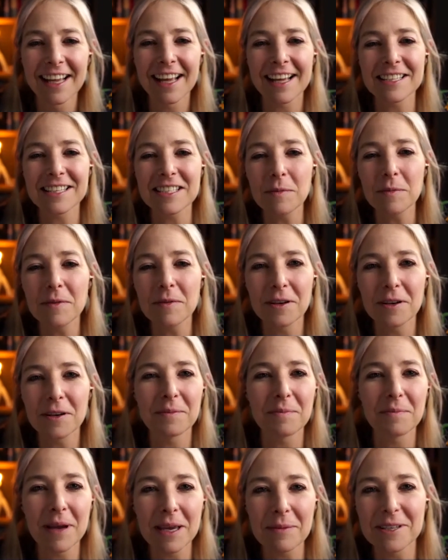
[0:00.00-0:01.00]
And some of you
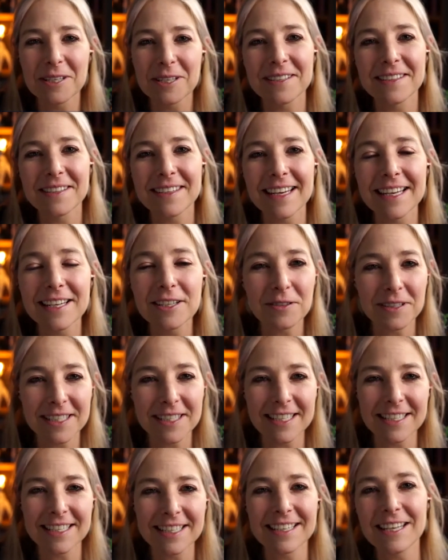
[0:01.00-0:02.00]
are maybe just
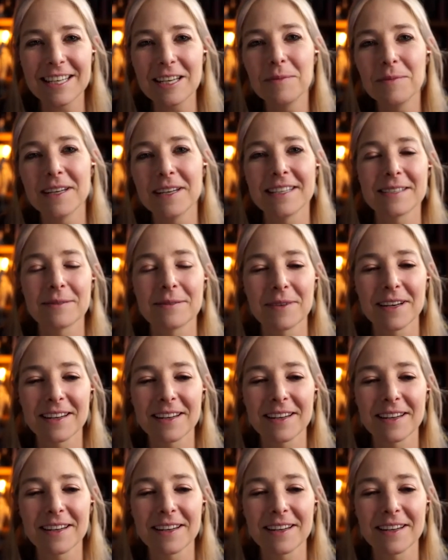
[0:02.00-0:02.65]
interested in humanism.